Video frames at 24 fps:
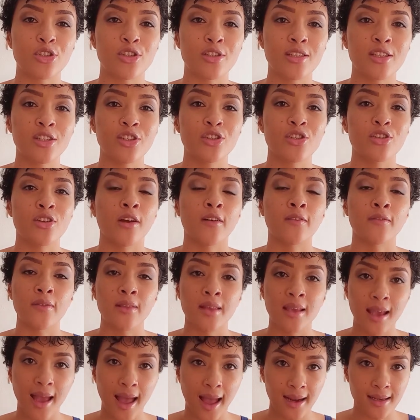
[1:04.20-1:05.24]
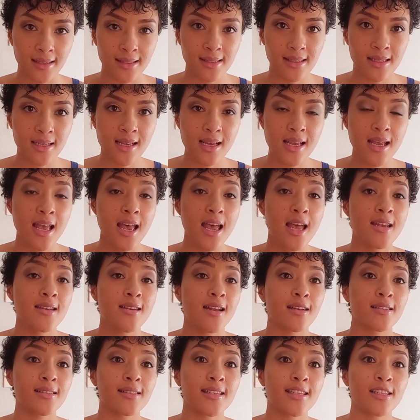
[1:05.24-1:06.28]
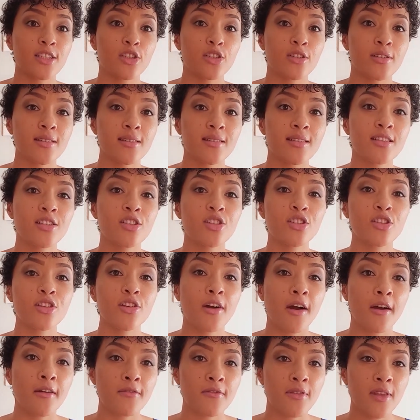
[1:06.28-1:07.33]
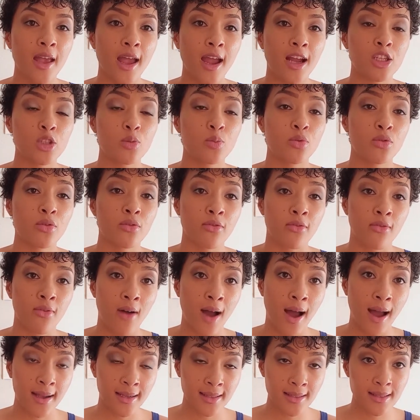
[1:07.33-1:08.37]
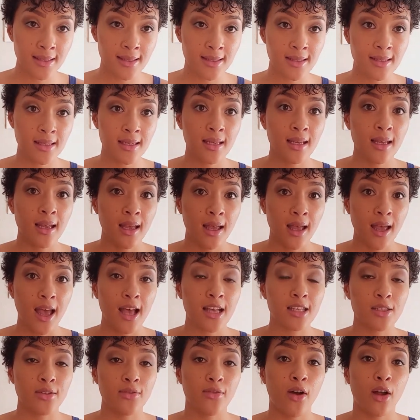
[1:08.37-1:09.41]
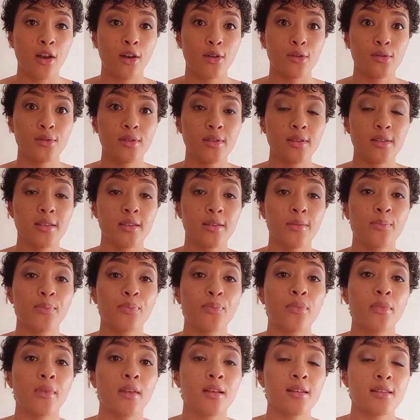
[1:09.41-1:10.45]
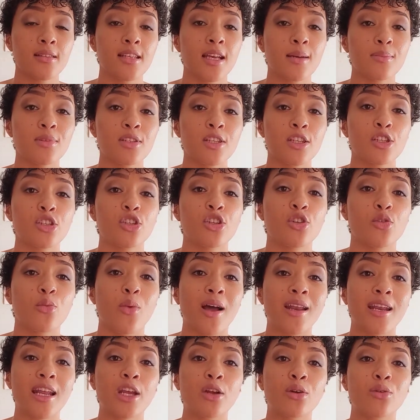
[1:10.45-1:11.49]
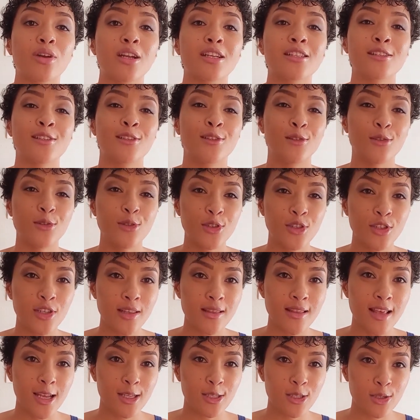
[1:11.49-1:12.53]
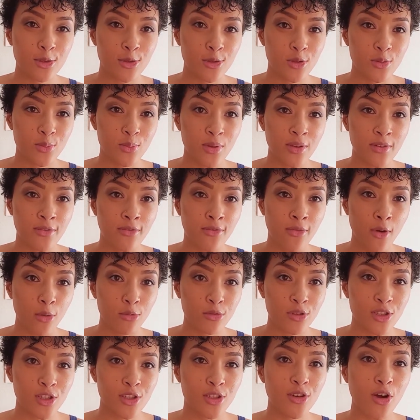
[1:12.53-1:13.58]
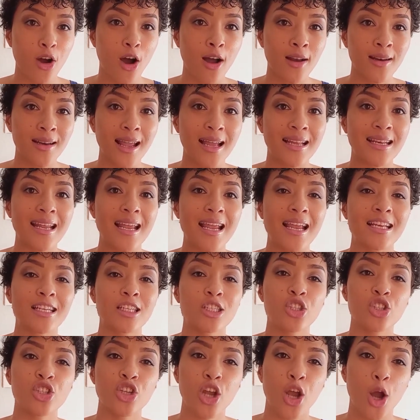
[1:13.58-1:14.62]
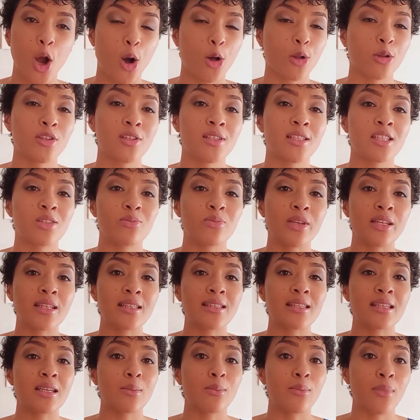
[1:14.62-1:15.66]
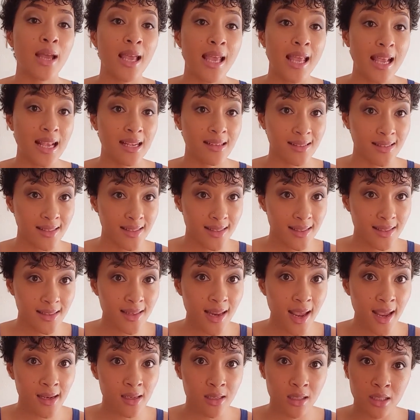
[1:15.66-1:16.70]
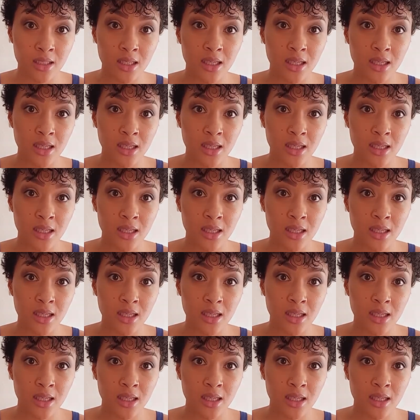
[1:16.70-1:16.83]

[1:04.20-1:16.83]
60 of the Act. Now, Section 60 of the Act provides as follows. Subsection 1, a resolution that could be voted on at any shareholders meeting may instead